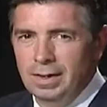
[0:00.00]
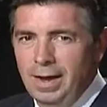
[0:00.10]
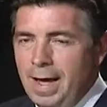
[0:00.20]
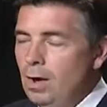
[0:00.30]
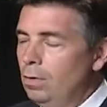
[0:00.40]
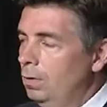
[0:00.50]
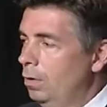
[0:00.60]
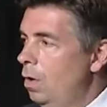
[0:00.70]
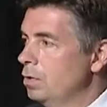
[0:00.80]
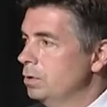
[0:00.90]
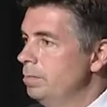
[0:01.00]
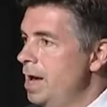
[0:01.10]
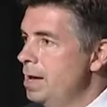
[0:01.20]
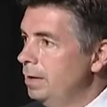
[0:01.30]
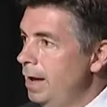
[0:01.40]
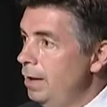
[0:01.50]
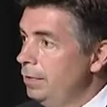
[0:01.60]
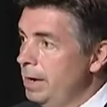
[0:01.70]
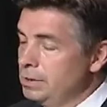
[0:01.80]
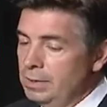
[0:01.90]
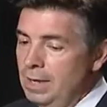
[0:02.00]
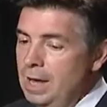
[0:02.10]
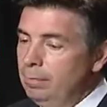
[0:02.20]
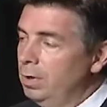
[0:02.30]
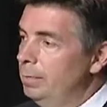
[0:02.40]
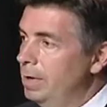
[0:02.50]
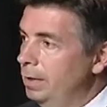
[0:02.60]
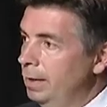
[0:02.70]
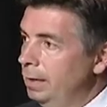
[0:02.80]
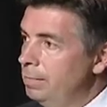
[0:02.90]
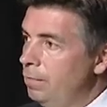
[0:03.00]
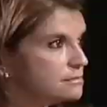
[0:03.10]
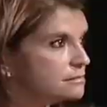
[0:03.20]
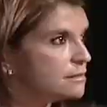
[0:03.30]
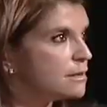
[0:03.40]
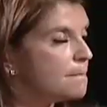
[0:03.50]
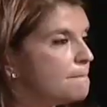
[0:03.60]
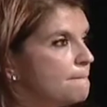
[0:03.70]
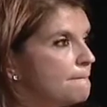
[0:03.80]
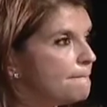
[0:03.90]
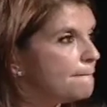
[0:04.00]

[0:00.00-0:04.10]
in how laws are made and how they're actually implemented and enforced is